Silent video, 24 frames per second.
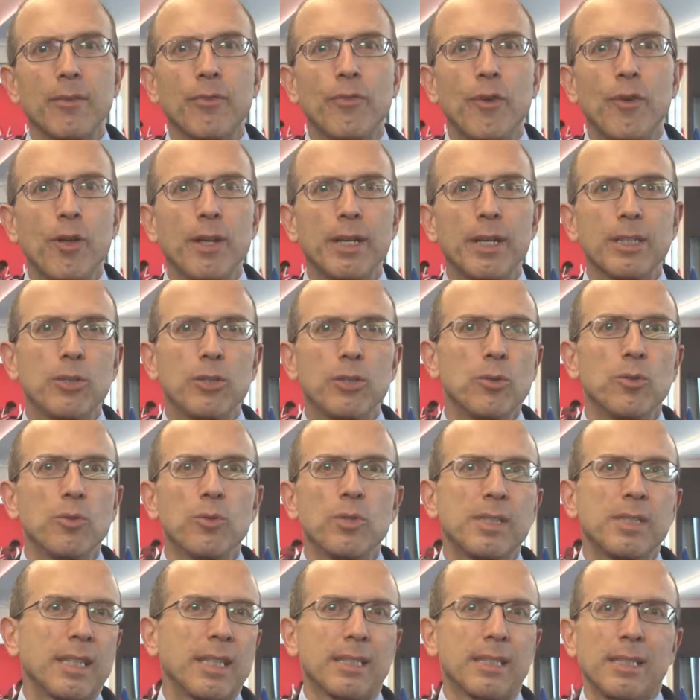falling to
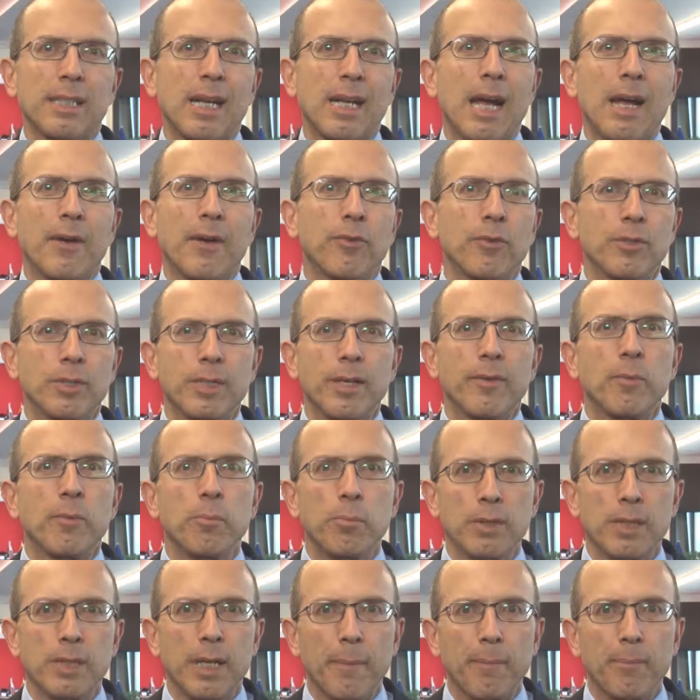6.5% or
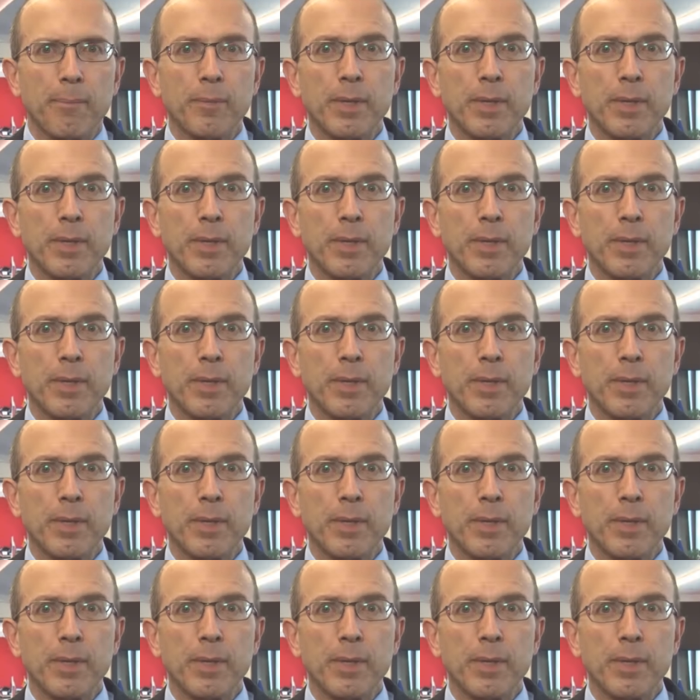7%.